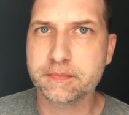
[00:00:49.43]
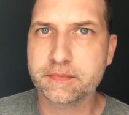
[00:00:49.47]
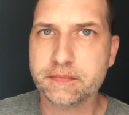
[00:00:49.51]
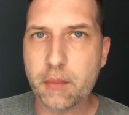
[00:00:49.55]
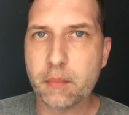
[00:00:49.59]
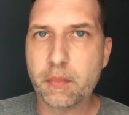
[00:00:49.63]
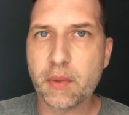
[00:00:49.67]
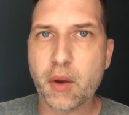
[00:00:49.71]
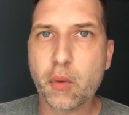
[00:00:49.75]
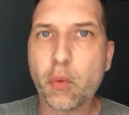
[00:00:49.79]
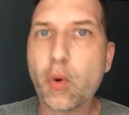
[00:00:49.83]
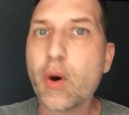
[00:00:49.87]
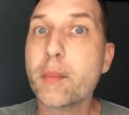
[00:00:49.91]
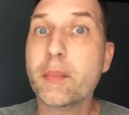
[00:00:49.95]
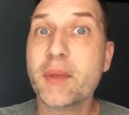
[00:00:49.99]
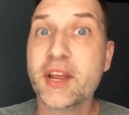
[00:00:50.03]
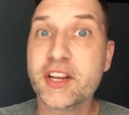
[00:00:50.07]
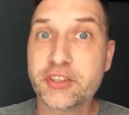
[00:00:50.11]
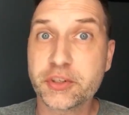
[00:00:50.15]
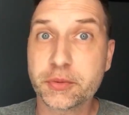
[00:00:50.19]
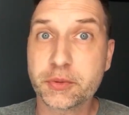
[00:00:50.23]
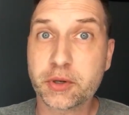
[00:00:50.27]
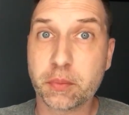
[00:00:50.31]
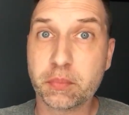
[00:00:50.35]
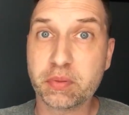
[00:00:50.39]
And my one
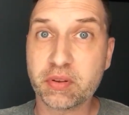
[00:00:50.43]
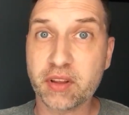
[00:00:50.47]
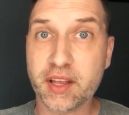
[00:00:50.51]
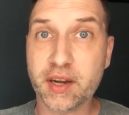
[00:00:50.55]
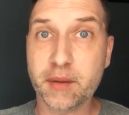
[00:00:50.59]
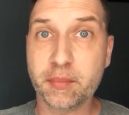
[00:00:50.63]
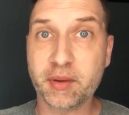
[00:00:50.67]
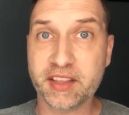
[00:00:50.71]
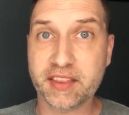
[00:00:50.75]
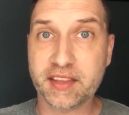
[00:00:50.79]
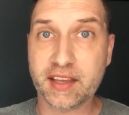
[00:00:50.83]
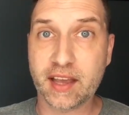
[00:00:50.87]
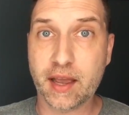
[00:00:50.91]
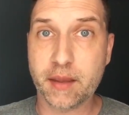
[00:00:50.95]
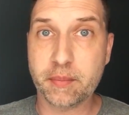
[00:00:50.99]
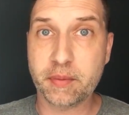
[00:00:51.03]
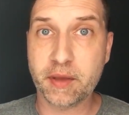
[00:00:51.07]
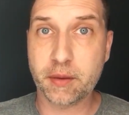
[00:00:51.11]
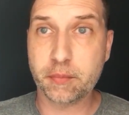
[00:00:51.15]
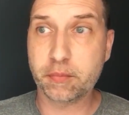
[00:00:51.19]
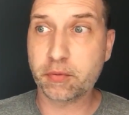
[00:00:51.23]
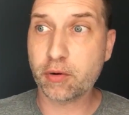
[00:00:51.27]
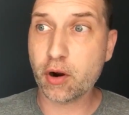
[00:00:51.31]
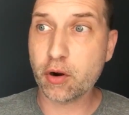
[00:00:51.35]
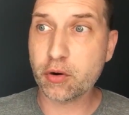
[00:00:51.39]
major complaint about the
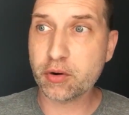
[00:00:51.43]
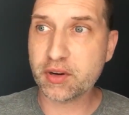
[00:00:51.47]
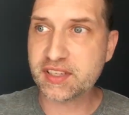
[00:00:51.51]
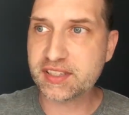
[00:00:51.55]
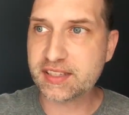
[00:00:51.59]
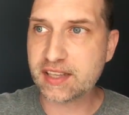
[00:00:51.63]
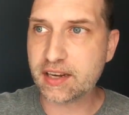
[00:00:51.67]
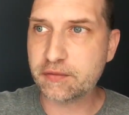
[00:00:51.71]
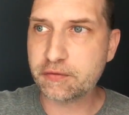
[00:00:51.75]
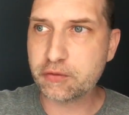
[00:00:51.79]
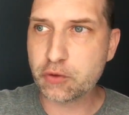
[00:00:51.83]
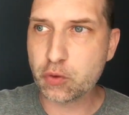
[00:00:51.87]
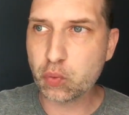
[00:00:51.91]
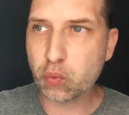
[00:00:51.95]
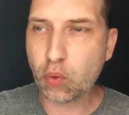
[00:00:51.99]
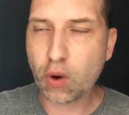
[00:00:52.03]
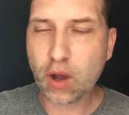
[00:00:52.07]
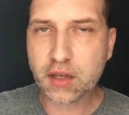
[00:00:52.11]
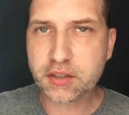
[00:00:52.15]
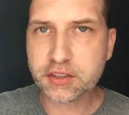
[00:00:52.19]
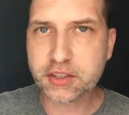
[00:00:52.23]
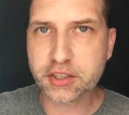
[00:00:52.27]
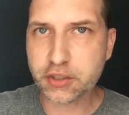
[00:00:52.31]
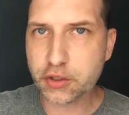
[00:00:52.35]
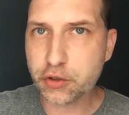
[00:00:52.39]
iPad Pro is that if you
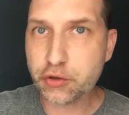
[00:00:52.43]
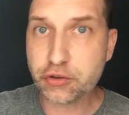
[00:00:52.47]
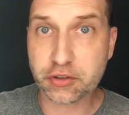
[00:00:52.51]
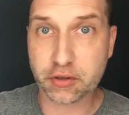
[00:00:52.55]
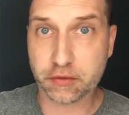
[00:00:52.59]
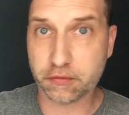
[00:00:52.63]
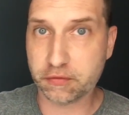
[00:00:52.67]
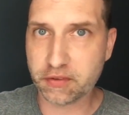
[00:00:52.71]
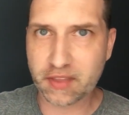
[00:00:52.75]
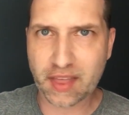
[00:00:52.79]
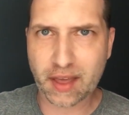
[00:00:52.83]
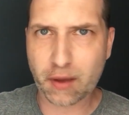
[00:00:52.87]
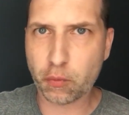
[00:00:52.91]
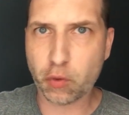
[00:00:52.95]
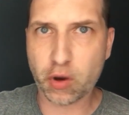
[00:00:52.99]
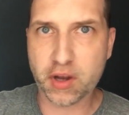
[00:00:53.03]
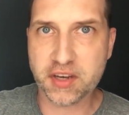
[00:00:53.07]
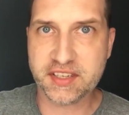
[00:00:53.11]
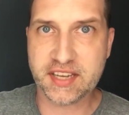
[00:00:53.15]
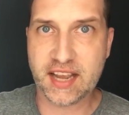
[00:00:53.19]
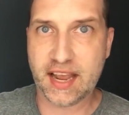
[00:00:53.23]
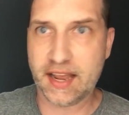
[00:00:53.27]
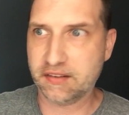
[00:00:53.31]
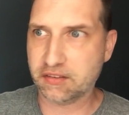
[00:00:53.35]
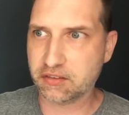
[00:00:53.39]
want to use it for that
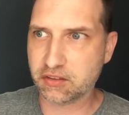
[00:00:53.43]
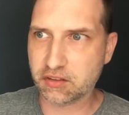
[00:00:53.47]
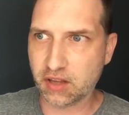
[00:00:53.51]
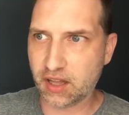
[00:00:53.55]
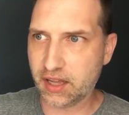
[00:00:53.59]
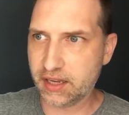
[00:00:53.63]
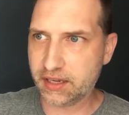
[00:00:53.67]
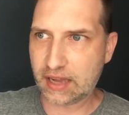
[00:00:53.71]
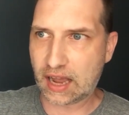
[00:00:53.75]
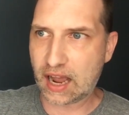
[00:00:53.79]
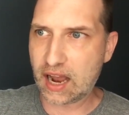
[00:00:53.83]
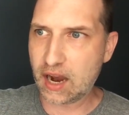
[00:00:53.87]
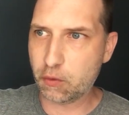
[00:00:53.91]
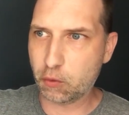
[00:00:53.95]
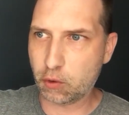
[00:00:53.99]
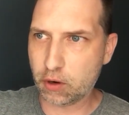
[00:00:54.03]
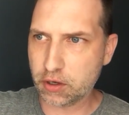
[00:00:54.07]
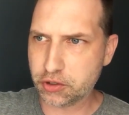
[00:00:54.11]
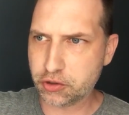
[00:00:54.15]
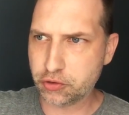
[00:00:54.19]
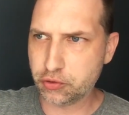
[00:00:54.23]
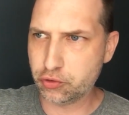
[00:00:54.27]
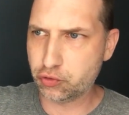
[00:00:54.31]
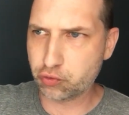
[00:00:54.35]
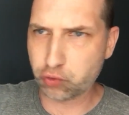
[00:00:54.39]
one task, like I
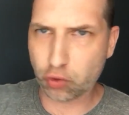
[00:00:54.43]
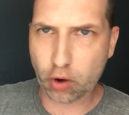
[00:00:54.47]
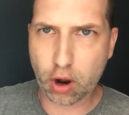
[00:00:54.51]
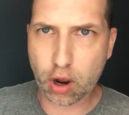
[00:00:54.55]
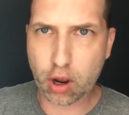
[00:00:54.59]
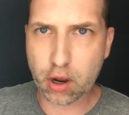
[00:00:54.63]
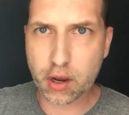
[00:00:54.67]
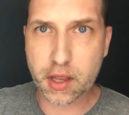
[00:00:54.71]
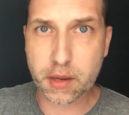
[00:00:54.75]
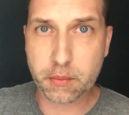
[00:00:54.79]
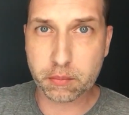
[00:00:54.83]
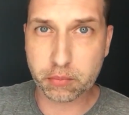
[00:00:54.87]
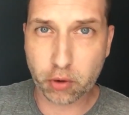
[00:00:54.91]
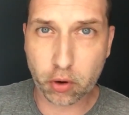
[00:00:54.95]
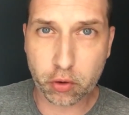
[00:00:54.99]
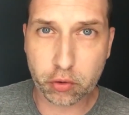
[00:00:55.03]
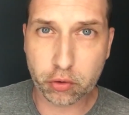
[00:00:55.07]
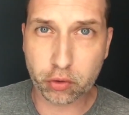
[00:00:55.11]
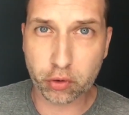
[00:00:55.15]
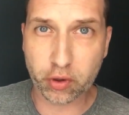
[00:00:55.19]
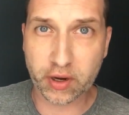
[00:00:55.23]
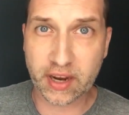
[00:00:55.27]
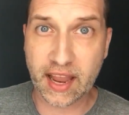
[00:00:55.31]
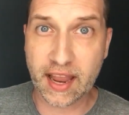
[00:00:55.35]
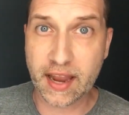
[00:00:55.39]
want to draw and
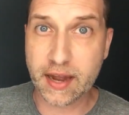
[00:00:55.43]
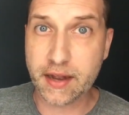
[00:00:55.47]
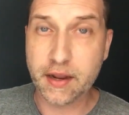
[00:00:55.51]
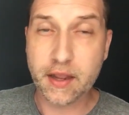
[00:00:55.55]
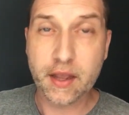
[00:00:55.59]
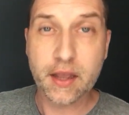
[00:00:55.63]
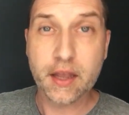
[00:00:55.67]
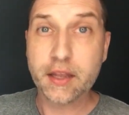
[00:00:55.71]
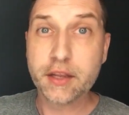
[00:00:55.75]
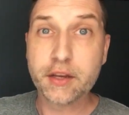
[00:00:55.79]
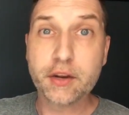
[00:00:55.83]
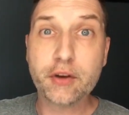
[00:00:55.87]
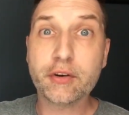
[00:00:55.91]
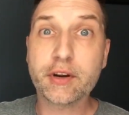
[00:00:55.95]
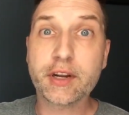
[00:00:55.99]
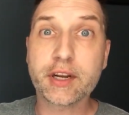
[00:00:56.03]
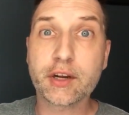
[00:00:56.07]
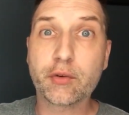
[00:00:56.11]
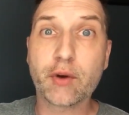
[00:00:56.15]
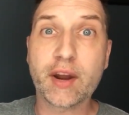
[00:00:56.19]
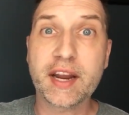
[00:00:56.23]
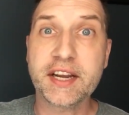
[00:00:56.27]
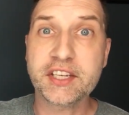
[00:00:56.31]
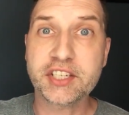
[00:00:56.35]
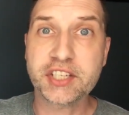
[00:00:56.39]
procreate, you're
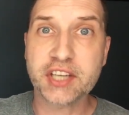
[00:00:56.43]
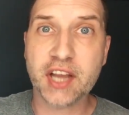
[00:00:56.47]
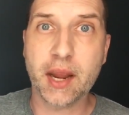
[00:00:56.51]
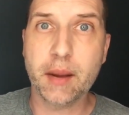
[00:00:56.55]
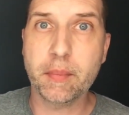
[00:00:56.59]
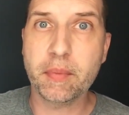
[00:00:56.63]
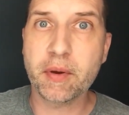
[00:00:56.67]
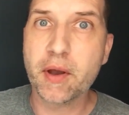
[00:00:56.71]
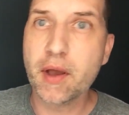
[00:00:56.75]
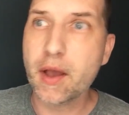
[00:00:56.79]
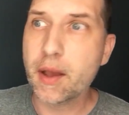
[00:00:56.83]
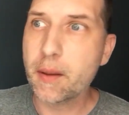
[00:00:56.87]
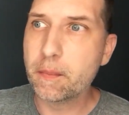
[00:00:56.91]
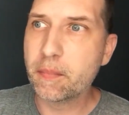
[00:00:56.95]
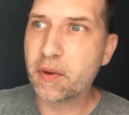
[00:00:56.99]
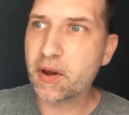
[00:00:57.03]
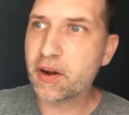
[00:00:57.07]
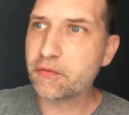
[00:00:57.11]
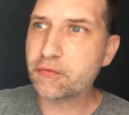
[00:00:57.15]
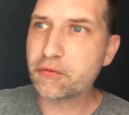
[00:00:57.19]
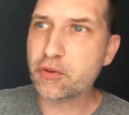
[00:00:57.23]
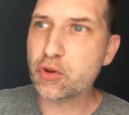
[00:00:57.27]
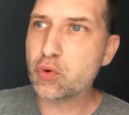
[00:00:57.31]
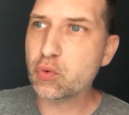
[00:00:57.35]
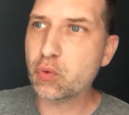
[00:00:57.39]
in great shape.
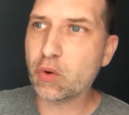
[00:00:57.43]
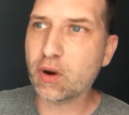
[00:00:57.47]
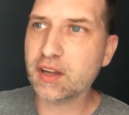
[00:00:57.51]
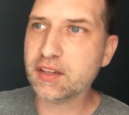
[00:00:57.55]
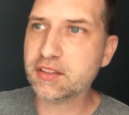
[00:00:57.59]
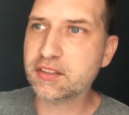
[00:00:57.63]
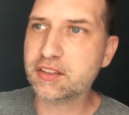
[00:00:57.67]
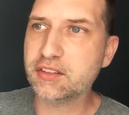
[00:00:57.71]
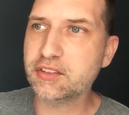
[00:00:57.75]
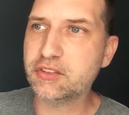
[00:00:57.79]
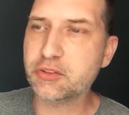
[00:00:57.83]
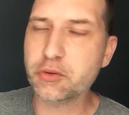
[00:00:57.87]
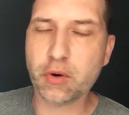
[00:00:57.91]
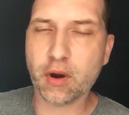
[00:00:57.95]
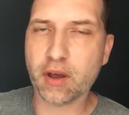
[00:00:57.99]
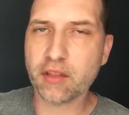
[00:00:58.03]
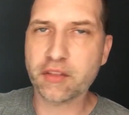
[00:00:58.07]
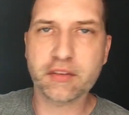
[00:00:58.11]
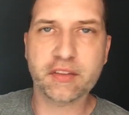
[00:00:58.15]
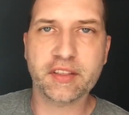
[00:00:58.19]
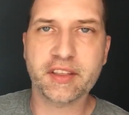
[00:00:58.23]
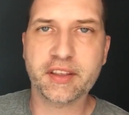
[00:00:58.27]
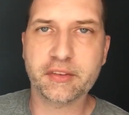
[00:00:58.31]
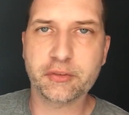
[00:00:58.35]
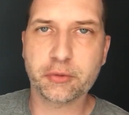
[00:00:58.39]
But if you want to do
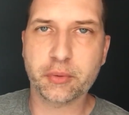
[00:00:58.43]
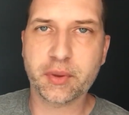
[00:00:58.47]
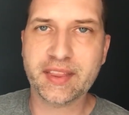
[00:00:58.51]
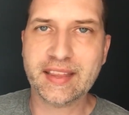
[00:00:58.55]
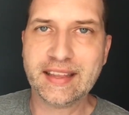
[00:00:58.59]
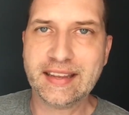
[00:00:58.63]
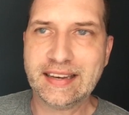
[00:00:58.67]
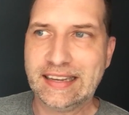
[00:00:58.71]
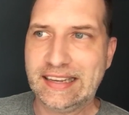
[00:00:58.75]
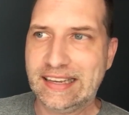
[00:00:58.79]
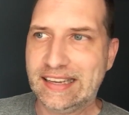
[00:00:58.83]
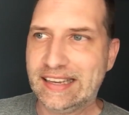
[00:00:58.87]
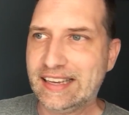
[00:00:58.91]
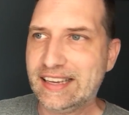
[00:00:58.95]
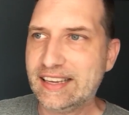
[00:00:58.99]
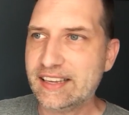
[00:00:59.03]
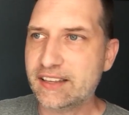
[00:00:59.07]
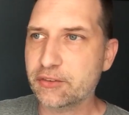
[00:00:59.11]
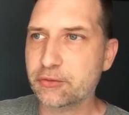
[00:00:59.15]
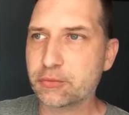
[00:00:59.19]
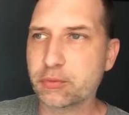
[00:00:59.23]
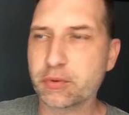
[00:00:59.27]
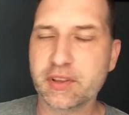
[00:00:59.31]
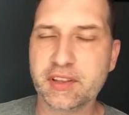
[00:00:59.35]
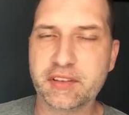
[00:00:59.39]
other things with it, it
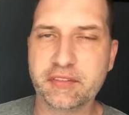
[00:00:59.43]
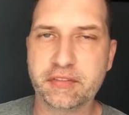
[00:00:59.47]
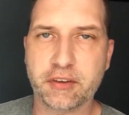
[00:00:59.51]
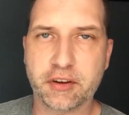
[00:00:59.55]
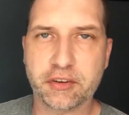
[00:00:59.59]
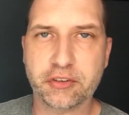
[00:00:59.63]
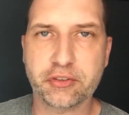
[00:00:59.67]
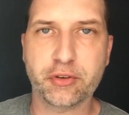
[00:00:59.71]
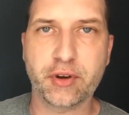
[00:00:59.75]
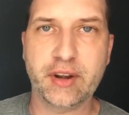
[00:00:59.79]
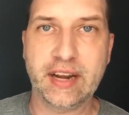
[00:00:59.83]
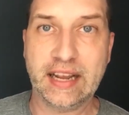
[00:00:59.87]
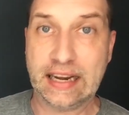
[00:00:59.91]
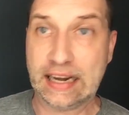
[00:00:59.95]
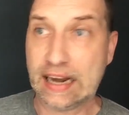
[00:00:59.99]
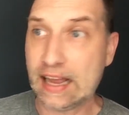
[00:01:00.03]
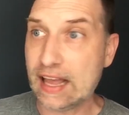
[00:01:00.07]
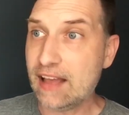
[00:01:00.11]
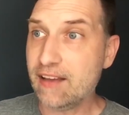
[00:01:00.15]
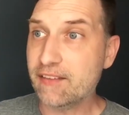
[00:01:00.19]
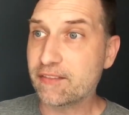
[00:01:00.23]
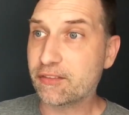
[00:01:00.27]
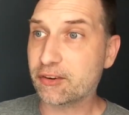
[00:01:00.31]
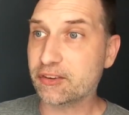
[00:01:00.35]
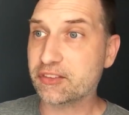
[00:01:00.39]
gets really frustrating.
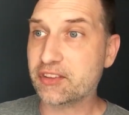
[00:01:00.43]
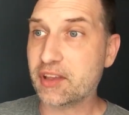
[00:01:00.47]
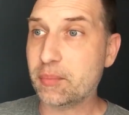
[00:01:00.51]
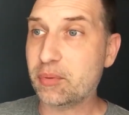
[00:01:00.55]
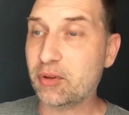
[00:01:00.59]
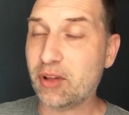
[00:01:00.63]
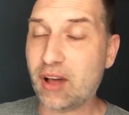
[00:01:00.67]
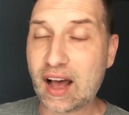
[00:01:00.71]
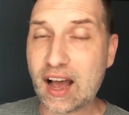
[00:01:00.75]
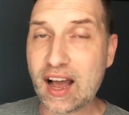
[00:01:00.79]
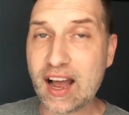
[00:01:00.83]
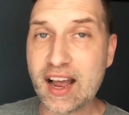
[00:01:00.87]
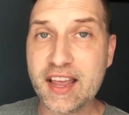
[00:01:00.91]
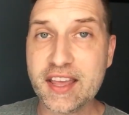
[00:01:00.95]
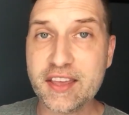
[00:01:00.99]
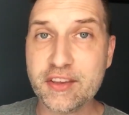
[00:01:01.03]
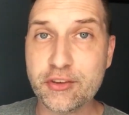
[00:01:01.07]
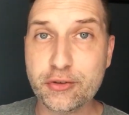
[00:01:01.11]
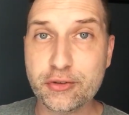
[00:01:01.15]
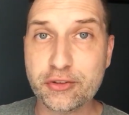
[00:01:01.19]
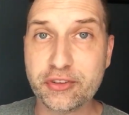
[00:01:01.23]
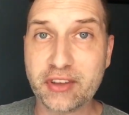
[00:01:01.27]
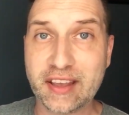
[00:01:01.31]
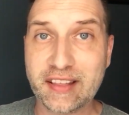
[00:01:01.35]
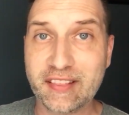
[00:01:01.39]
For example, I
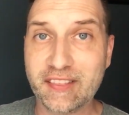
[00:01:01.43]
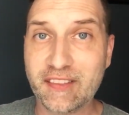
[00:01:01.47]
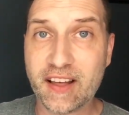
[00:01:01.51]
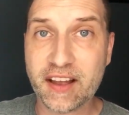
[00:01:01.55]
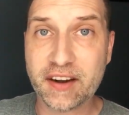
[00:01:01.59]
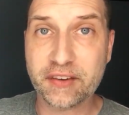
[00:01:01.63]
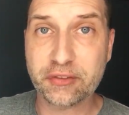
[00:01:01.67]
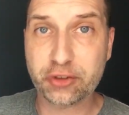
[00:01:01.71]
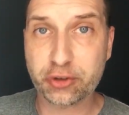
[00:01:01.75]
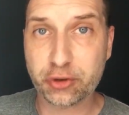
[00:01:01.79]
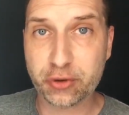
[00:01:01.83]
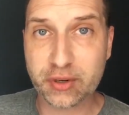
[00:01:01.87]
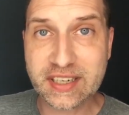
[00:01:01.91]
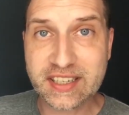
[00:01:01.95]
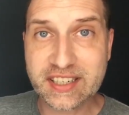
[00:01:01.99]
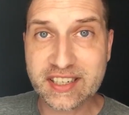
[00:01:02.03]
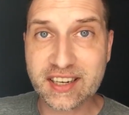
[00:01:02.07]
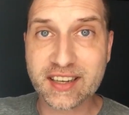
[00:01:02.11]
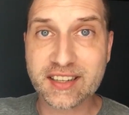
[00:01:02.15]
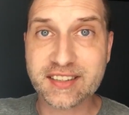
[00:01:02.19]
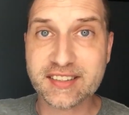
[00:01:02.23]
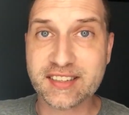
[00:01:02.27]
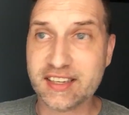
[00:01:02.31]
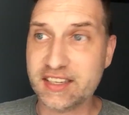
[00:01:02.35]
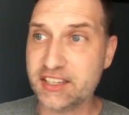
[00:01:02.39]
use a lot of
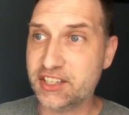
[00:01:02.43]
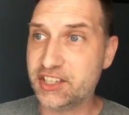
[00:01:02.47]
screenshots.